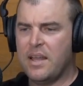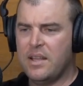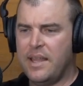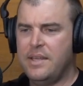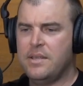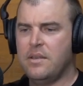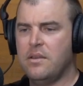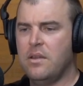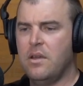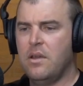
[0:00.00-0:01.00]

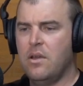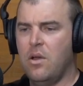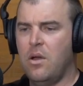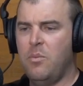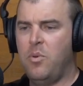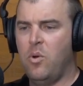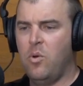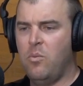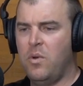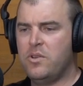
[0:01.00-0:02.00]
Clayton, hi
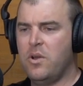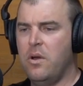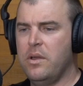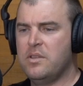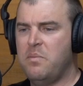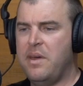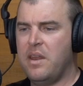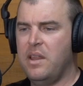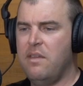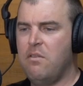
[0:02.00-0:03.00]
Paul, my dog is
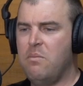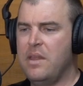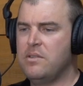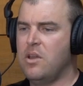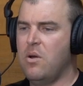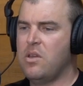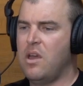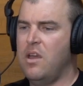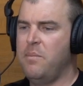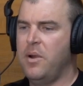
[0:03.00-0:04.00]
about 11 months old,
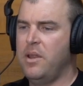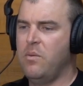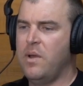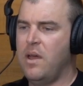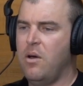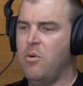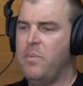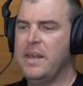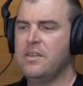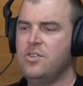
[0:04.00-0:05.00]
going pretty well,
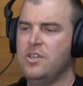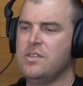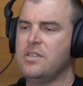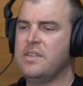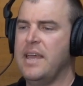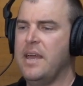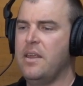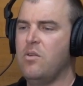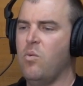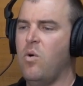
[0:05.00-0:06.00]
but has just
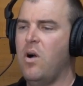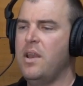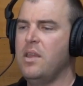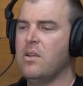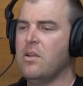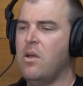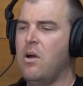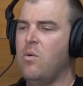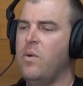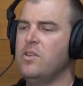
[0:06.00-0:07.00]
started whining a
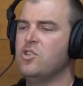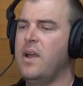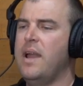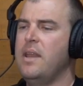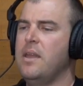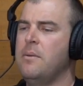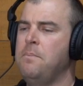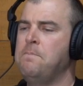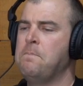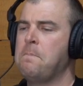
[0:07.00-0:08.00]
lot when training
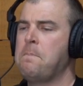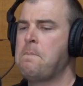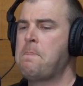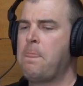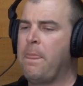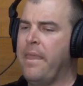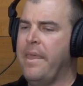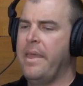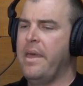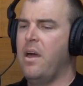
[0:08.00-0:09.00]
him.
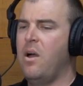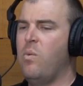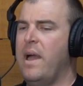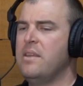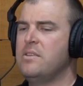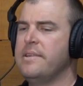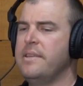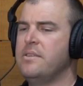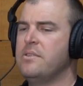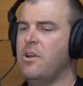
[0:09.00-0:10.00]
I wait
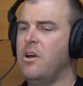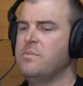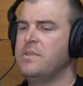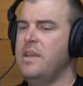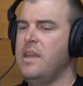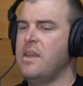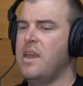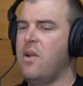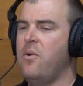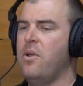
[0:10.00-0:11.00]
until he stops, then
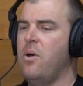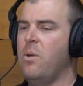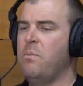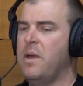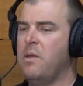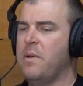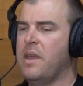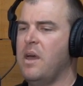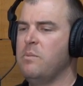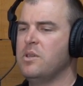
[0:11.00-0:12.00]
carry on, but it
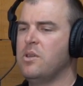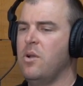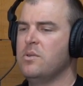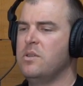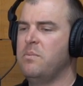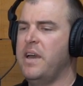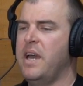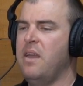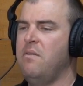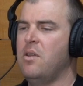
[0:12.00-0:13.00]
becomes a constant
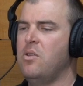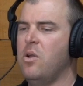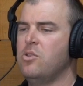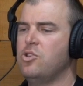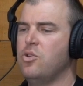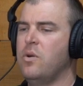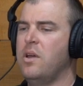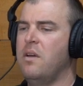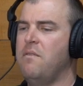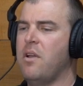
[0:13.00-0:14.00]
behavior. Not
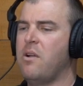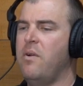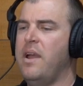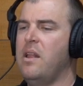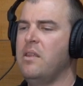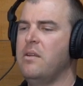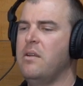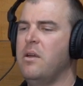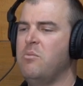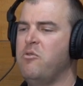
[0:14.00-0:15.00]
sure if I growl
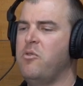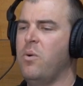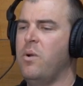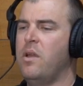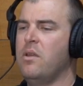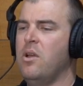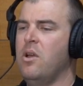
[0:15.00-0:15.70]
at him for it